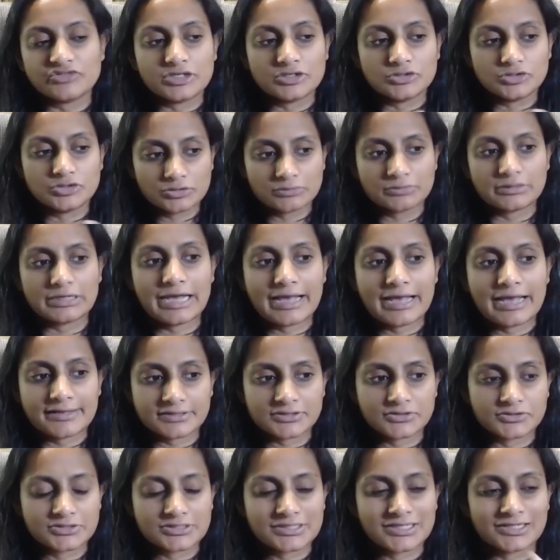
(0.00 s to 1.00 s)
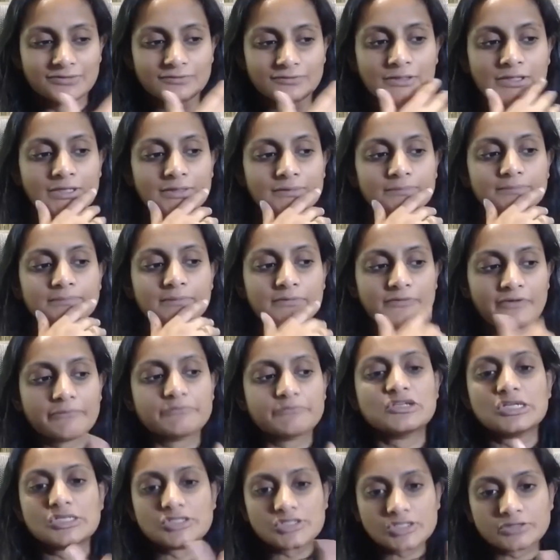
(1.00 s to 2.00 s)
You do want to ask yourself, I'm
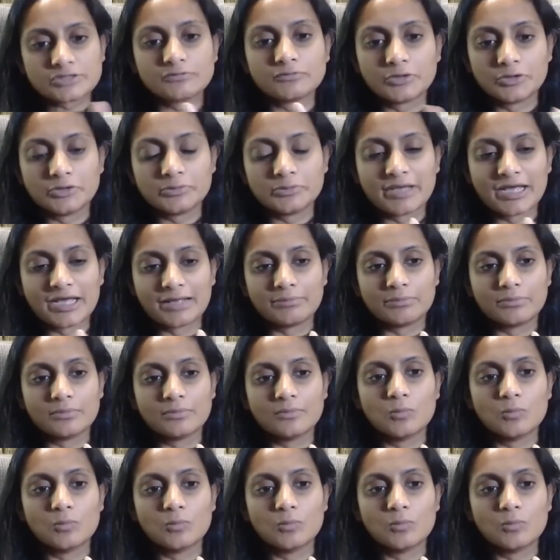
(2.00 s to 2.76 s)
changing the roadmap.